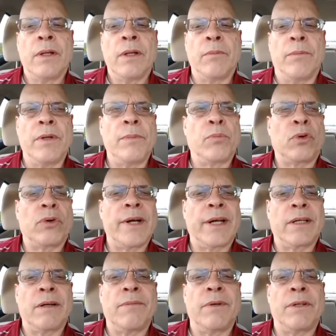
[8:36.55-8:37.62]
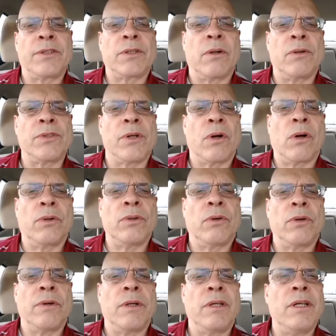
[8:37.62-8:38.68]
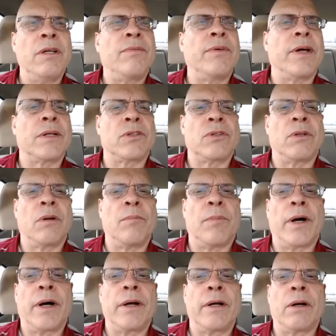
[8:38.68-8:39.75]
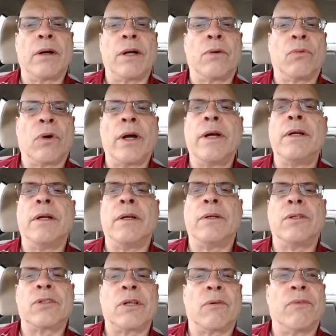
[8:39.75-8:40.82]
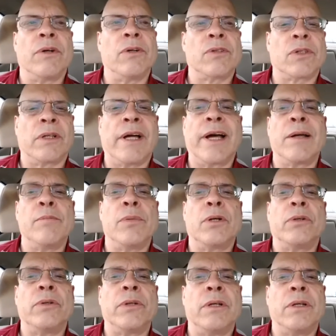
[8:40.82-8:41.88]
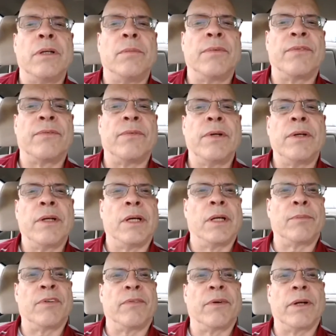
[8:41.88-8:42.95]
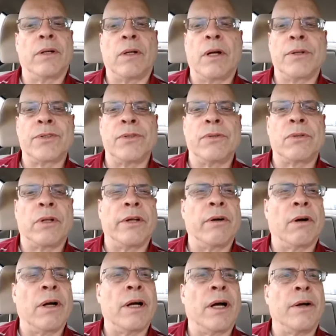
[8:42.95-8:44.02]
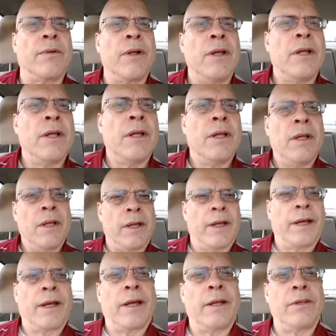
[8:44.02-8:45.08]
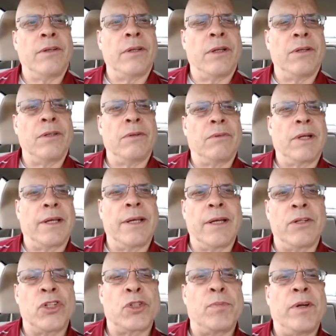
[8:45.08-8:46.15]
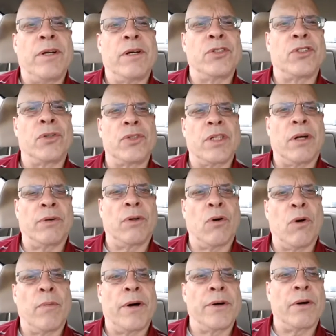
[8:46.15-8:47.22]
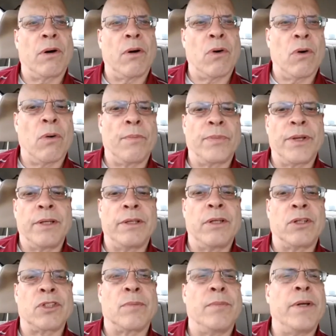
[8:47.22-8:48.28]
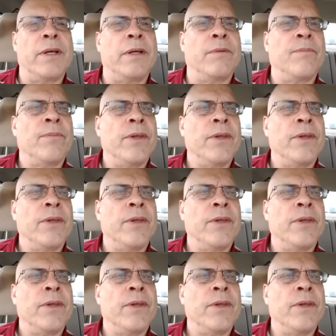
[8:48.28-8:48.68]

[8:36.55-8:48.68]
Be proactive in disclosing all known defects to the buyer in writing. This can reduce liability and prevent lawsuits later on. And again, just because you're selling a home on your own, it doesn't mean